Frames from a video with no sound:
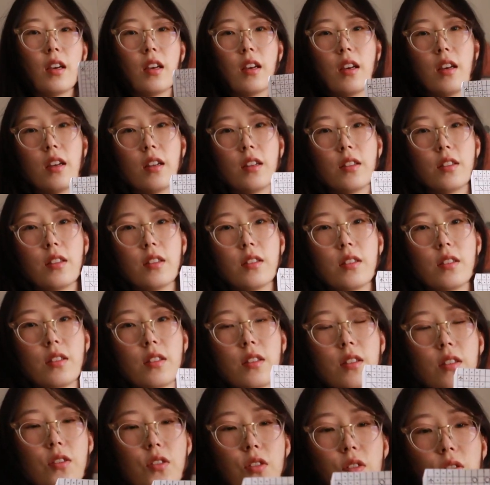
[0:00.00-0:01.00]
and this
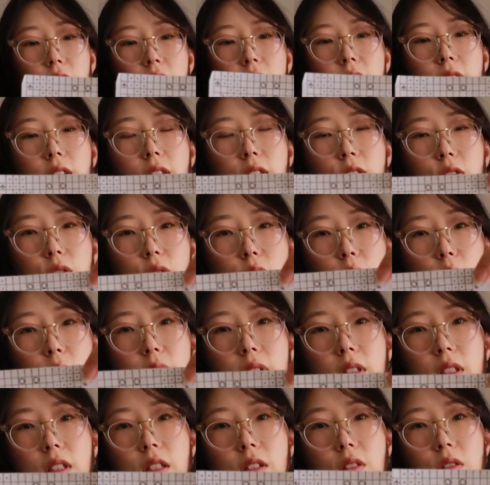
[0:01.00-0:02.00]
is just so
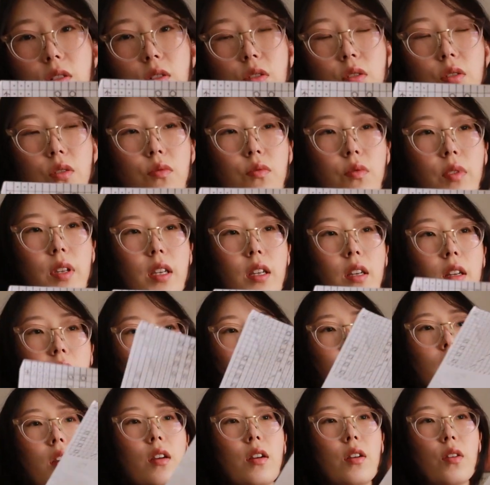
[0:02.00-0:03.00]
it's easier to
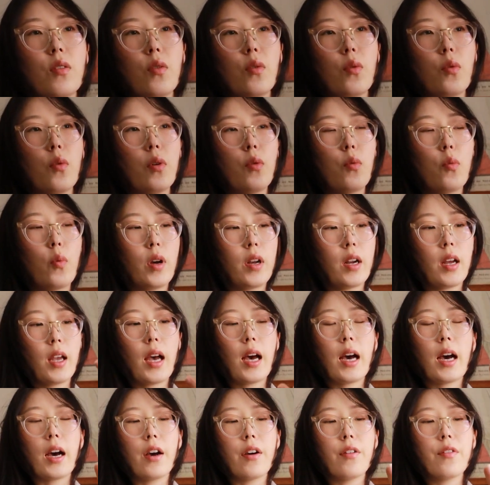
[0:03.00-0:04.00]
read when I
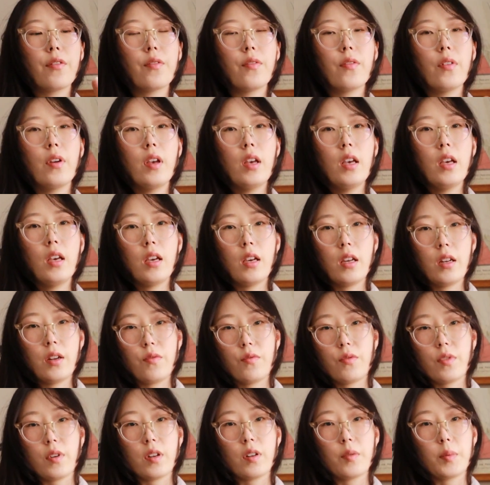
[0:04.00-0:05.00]
have it
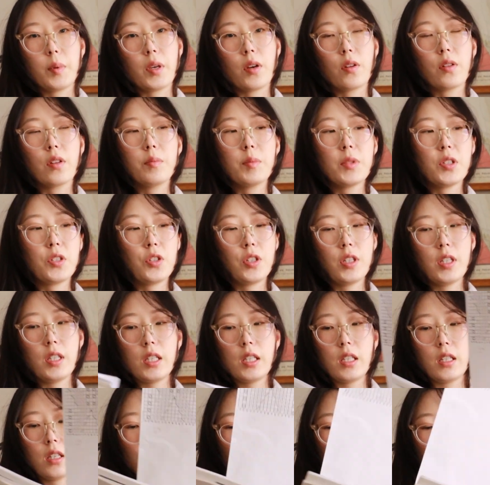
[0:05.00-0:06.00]
in front of me on the
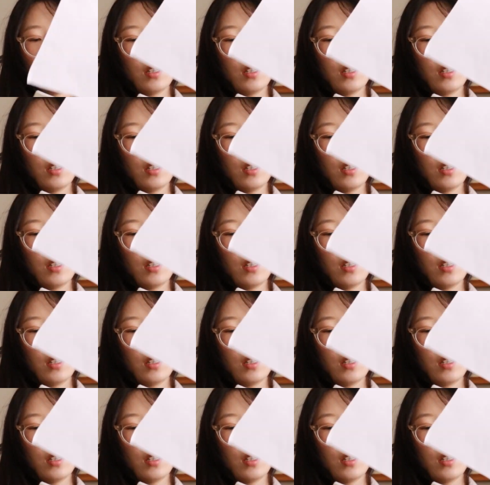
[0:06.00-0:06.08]
machine.